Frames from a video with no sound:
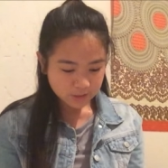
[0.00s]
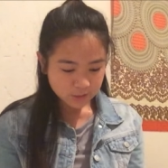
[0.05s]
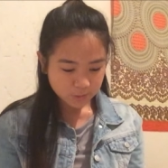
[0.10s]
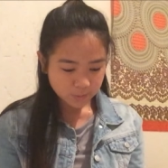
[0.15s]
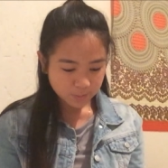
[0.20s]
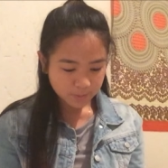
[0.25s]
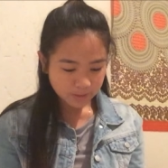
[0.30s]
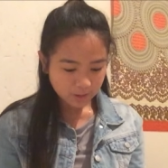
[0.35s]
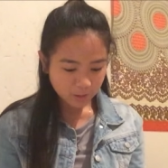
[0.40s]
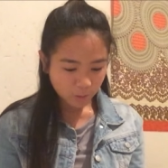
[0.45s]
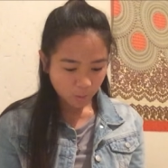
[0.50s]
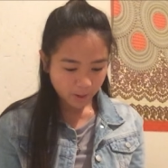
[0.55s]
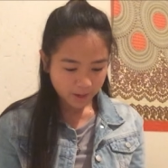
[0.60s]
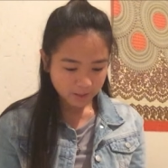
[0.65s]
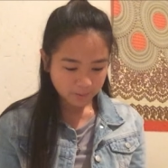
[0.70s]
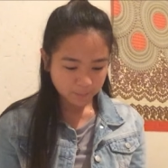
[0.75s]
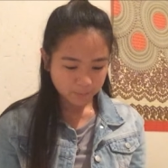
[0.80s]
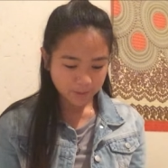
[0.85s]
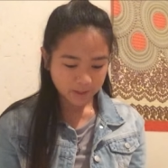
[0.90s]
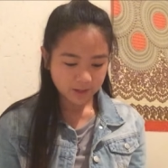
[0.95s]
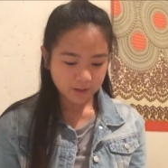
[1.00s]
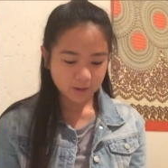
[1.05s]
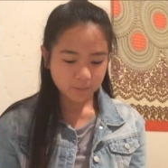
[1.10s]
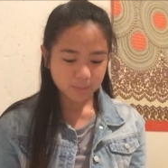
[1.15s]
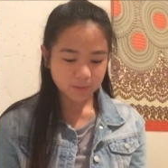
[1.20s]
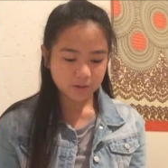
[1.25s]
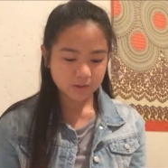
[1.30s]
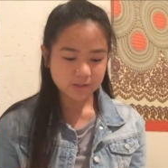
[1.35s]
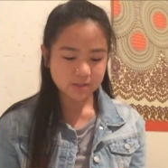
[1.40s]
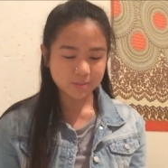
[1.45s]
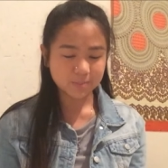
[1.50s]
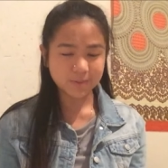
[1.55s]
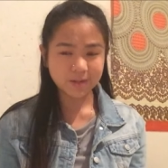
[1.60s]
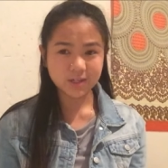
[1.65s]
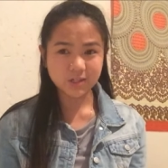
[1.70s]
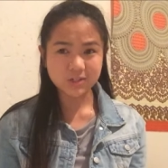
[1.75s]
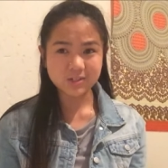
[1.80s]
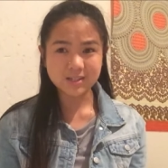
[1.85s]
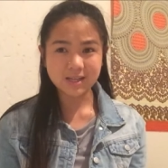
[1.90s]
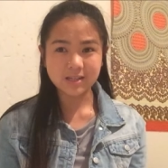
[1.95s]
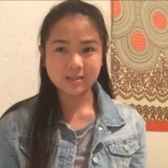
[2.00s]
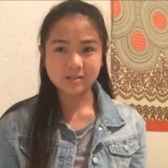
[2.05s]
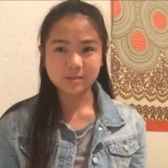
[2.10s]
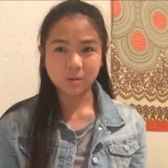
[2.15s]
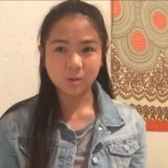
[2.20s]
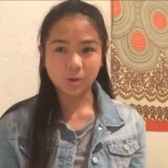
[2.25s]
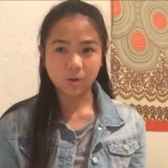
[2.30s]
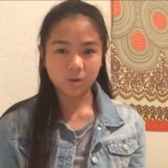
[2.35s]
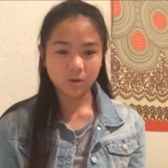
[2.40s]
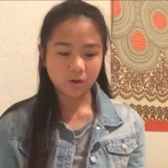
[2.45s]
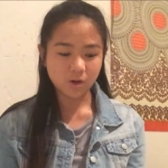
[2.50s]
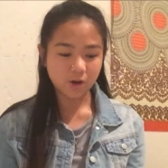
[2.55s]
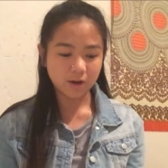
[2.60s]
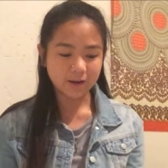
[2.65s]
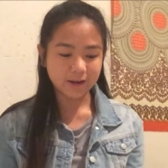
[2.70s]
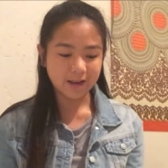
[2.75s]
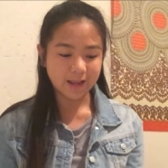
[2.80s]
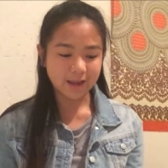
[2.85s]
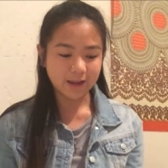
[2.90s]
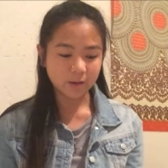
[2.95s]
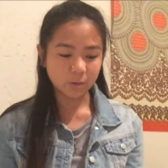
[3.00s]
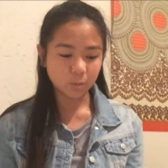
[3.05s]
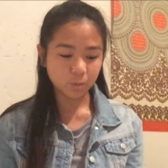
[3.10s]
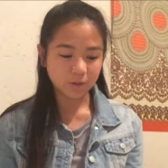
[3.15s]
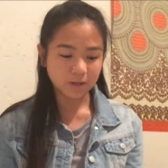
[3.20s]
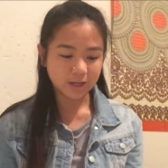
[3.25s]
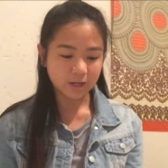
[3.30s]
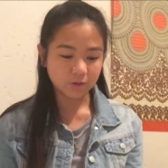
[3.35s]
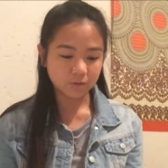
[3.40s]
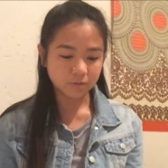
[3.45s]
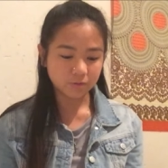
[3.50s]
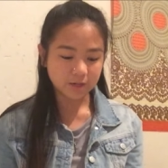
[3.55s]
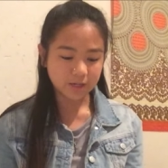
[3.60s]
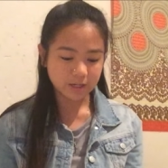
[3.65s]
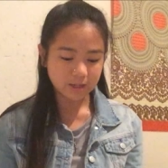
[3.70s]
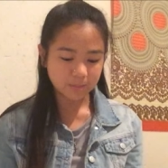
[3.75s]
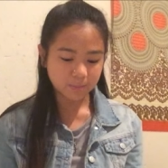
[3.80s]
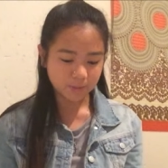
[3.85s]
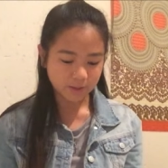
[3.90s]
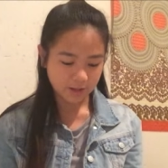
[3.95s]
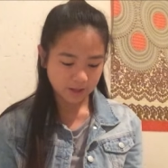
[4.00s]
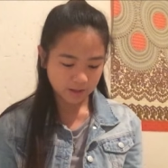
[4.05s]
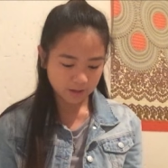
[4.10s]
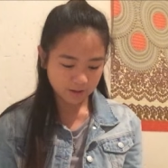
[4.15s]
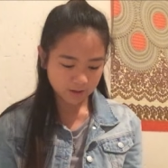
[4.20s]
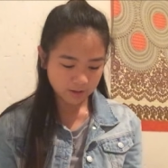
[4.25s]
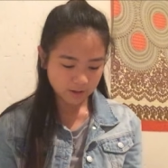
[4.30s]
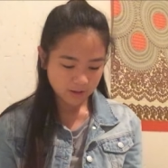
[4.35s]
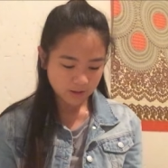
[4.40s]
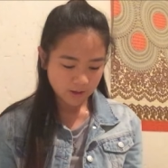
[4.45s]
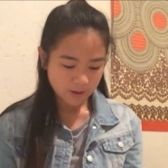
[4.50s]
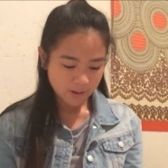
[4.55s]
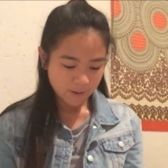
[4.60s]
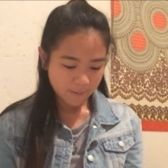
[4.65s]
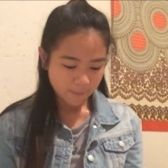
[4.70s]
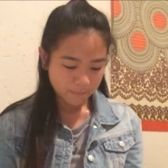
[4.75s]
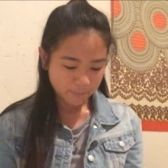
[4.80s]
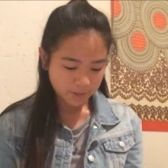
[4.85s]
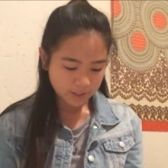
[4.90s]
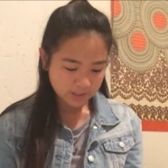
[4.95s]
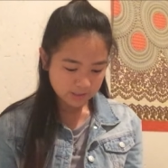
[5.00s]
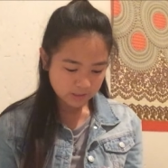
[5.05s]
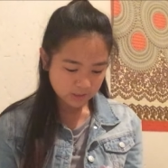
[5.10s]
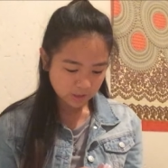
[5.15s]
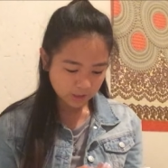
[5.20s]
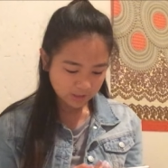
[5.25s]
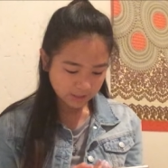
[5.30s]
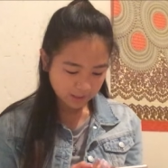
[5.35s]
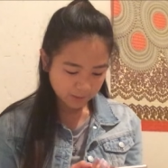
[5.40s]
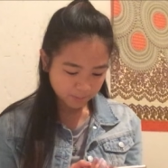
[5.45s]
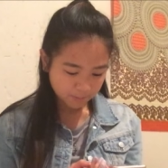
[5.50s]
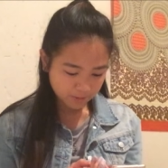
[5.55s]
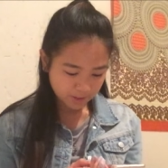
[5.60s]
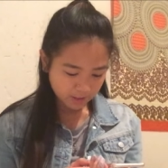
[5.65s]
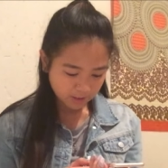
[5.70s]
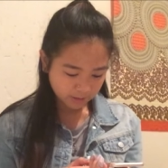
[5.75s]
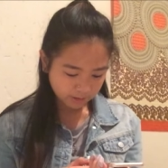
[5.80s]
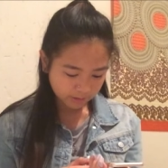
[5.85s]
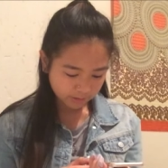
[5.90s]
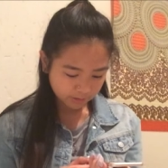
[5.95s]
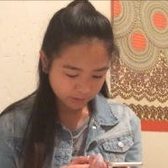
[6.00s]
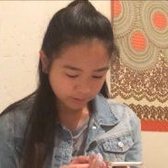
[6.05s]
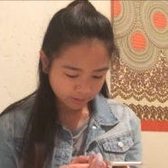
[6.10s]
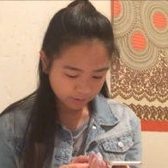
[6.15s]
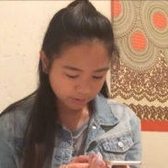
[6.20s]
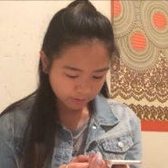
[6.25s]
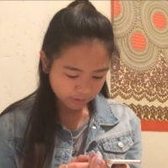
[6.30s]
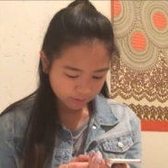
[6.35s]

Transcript: it to be quite pink because the pictures I saw online were like really pink. But it's not that pink.